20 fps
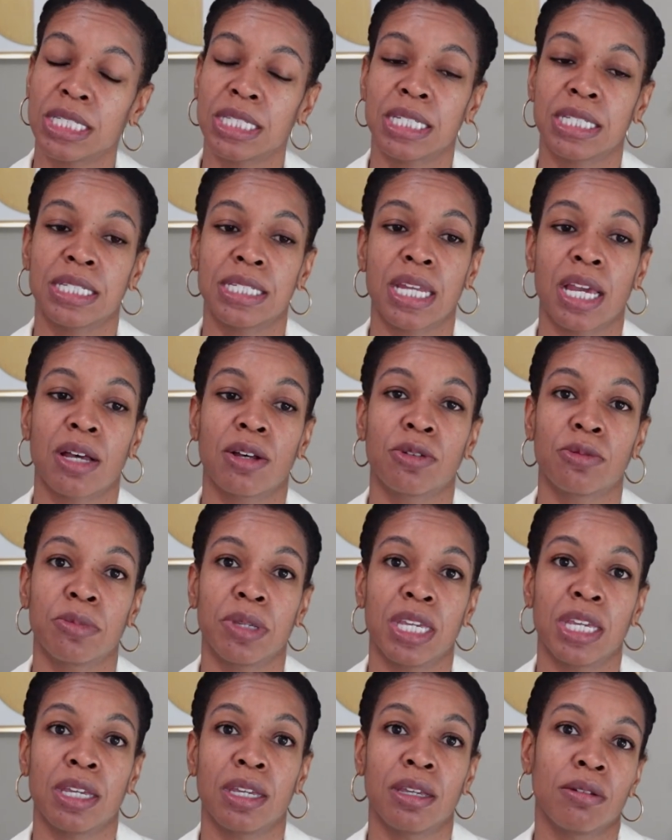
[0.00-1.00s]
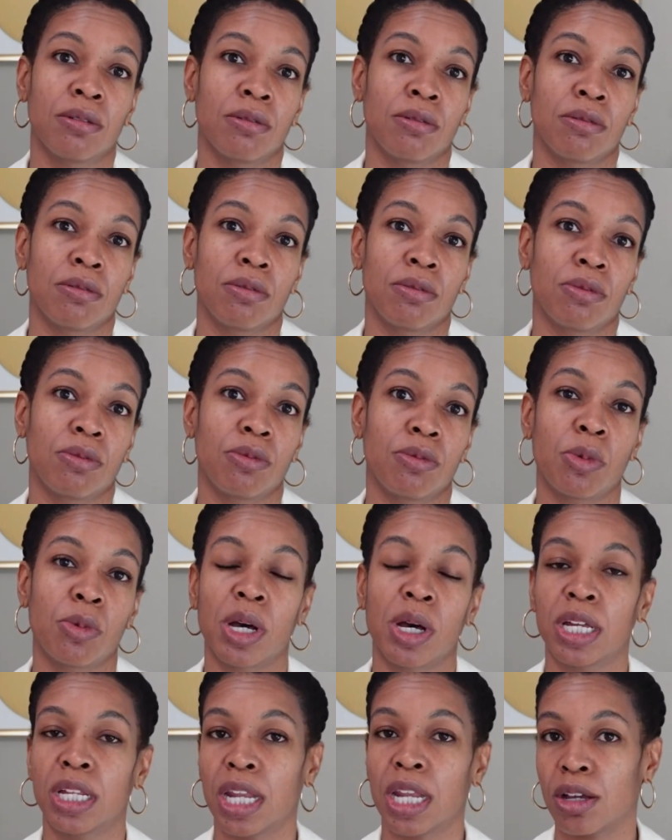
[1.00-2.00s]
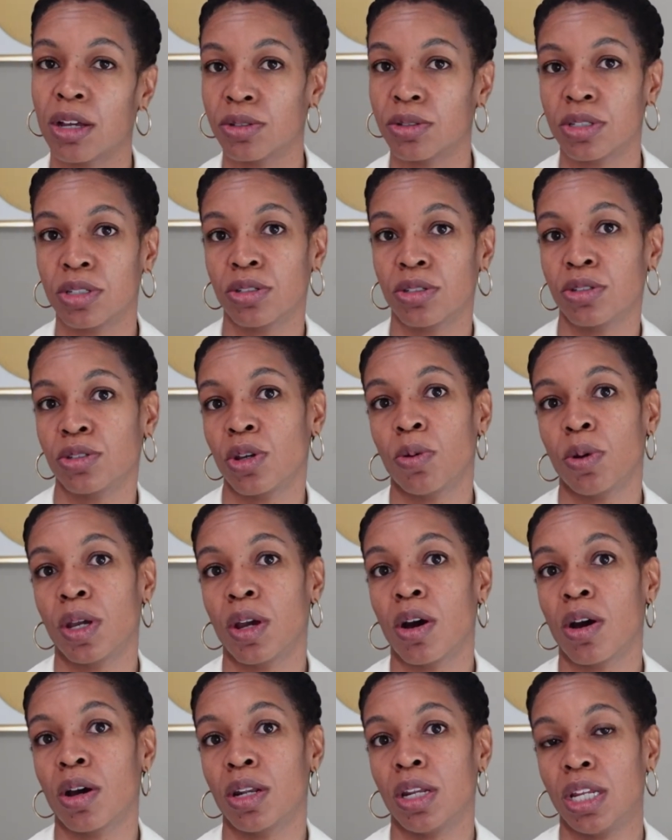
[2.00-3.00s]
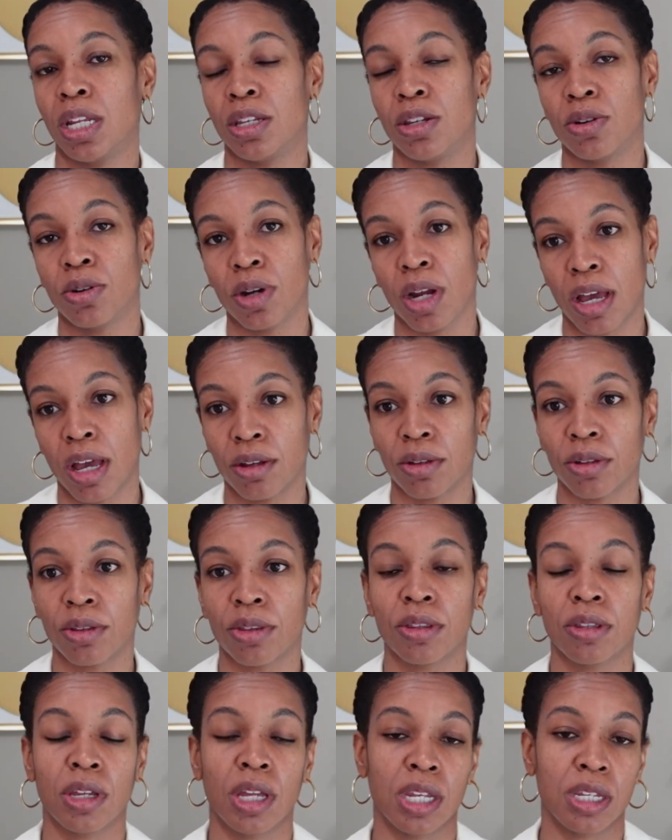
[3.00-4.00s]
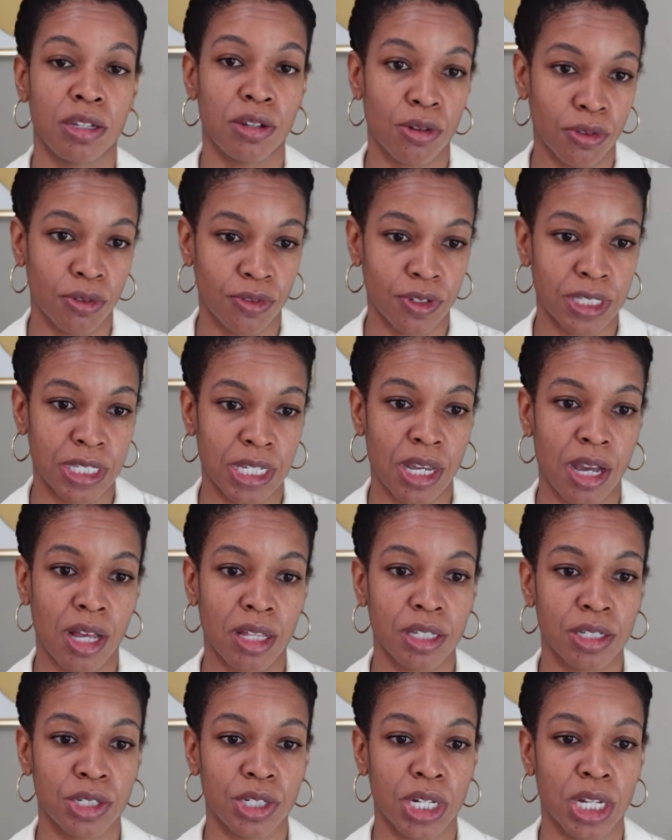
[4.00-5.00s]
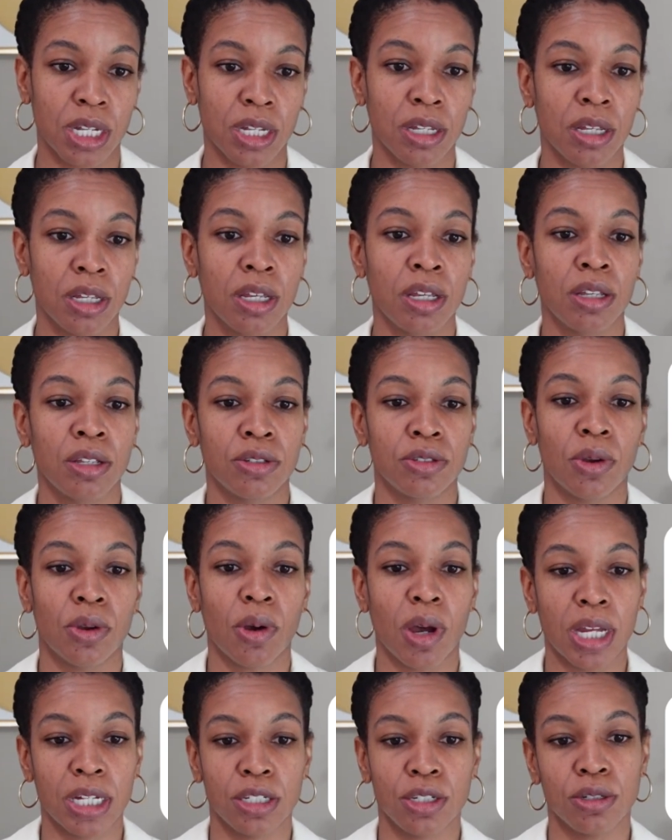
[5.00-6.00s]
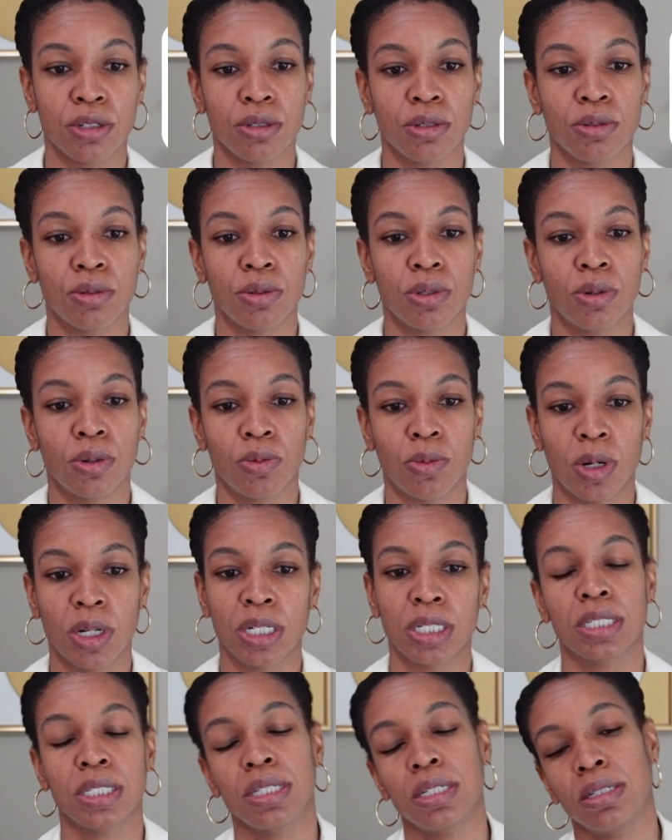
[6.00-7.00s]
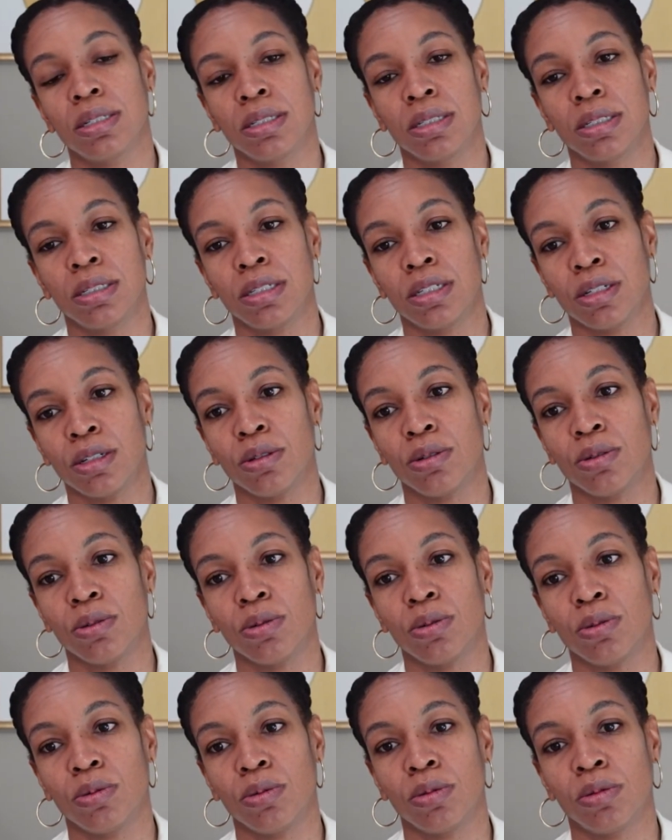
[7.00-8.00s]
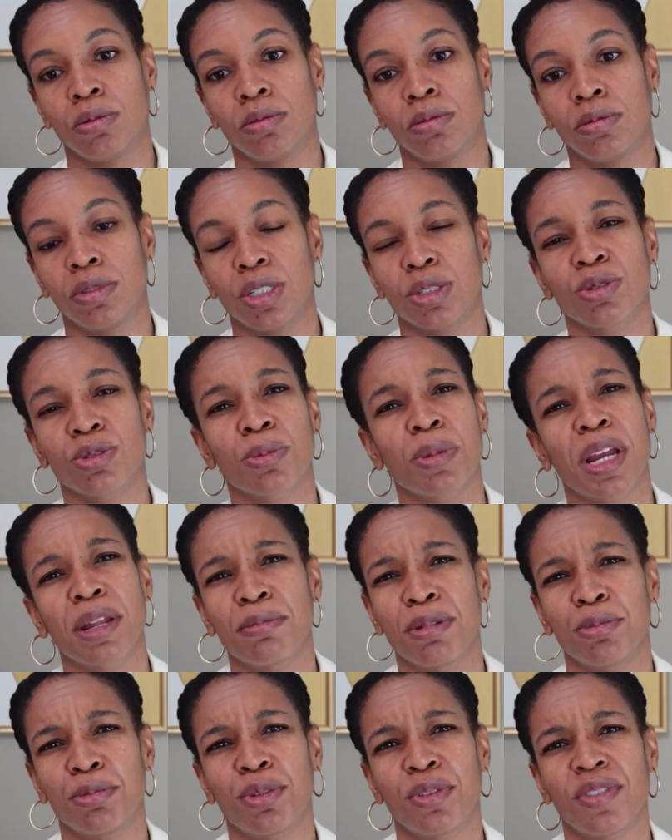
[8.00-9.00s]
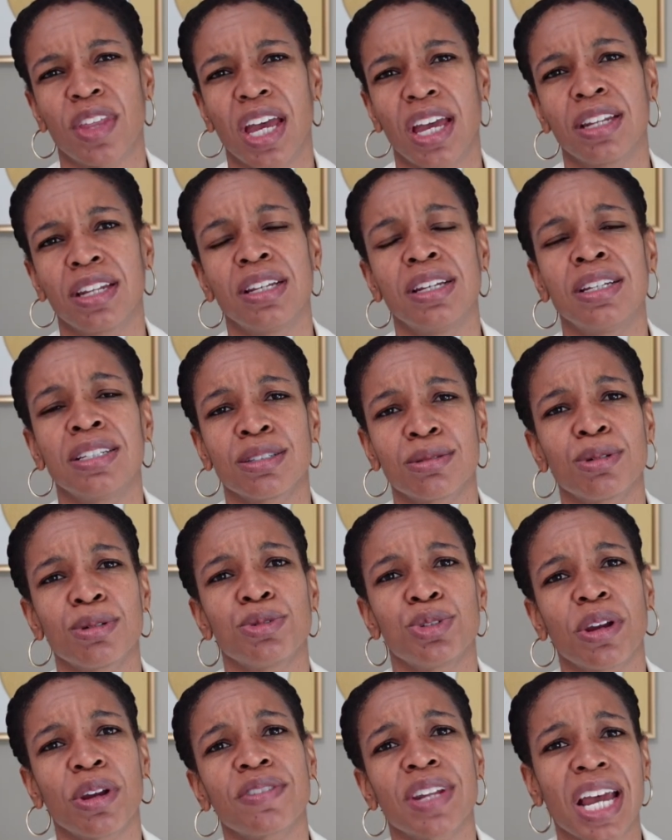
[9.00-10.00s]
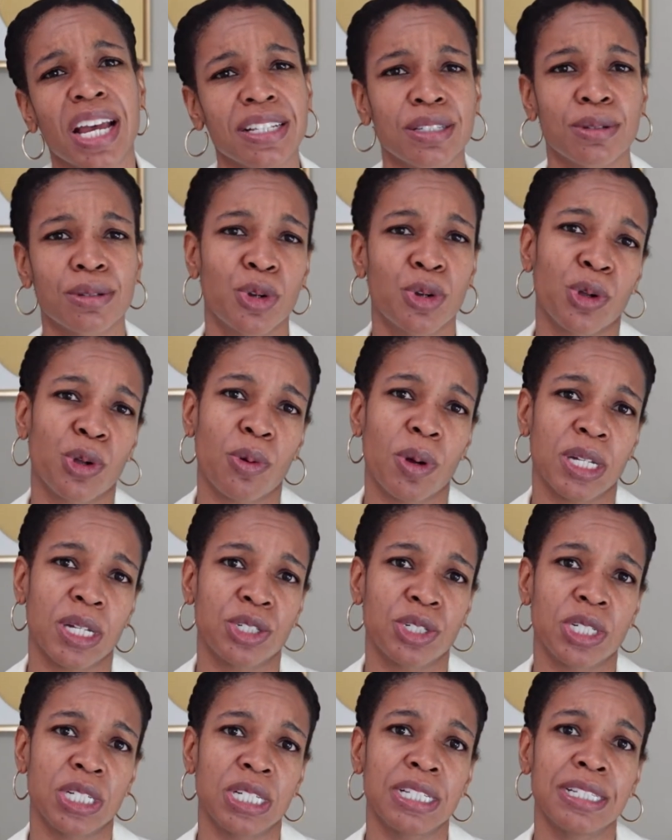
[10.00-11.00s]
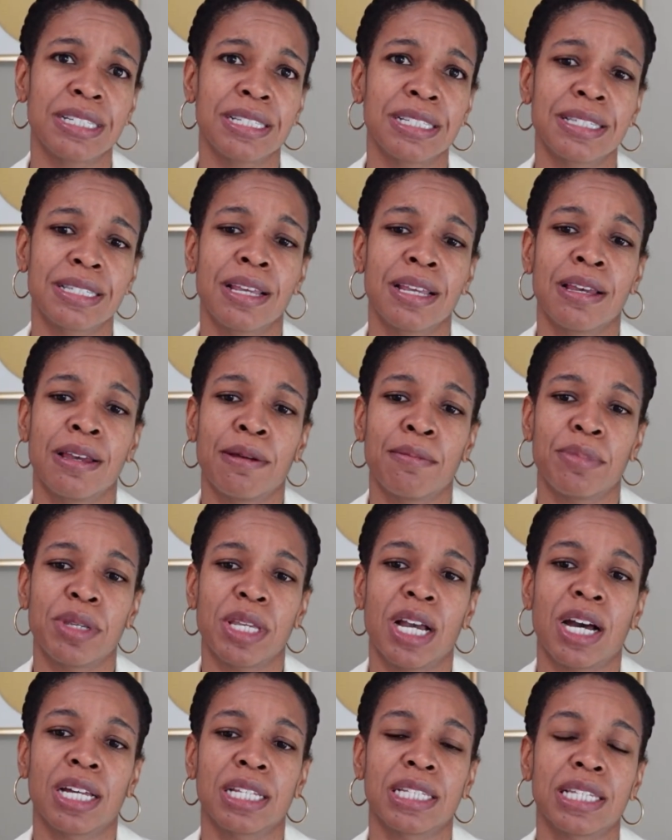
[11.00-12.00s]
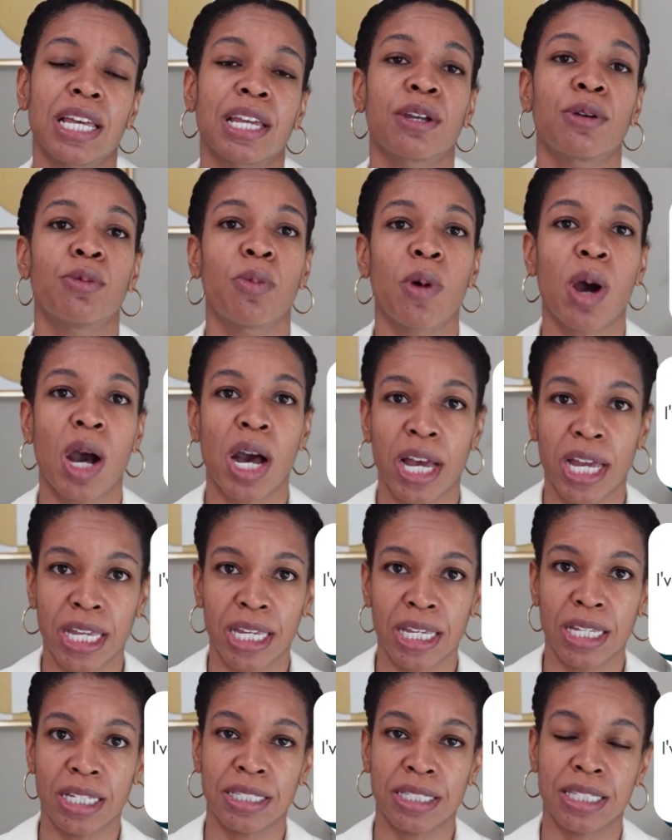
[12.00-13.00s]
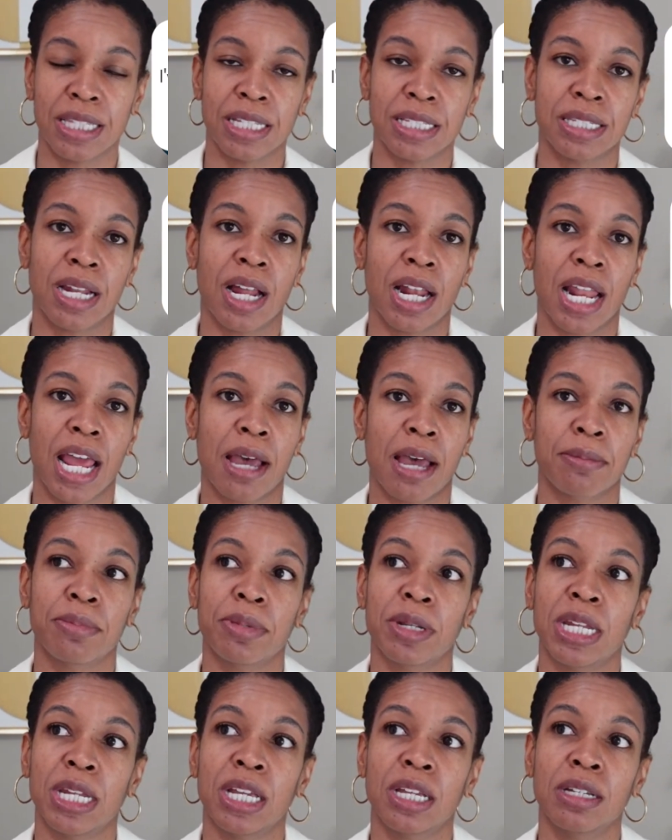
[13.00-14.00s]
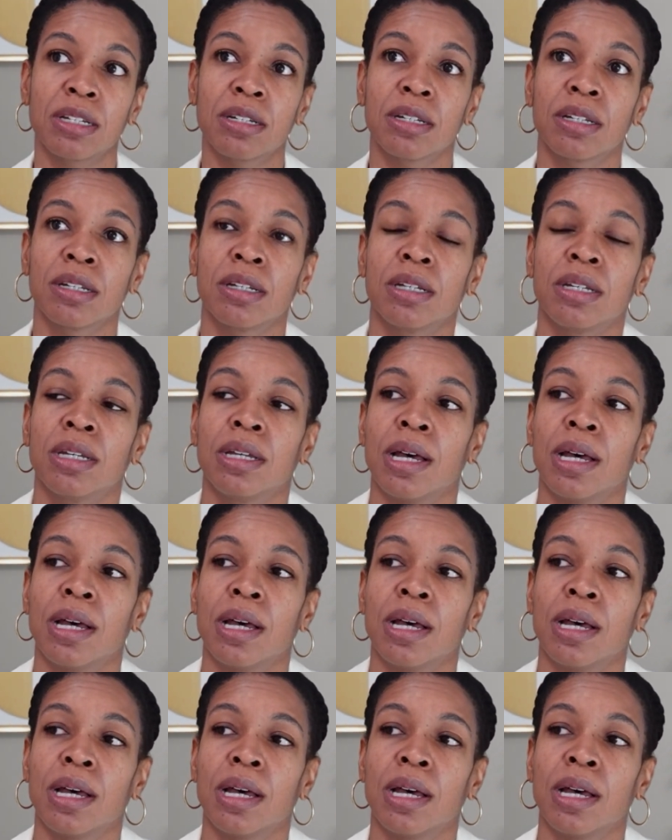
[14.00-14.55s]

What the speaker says: doesn't tell me what else is going on in your health and your physiology. So I do want to just remind people of that. Sometimes you have to ask more questions beyond like, why is this not happening?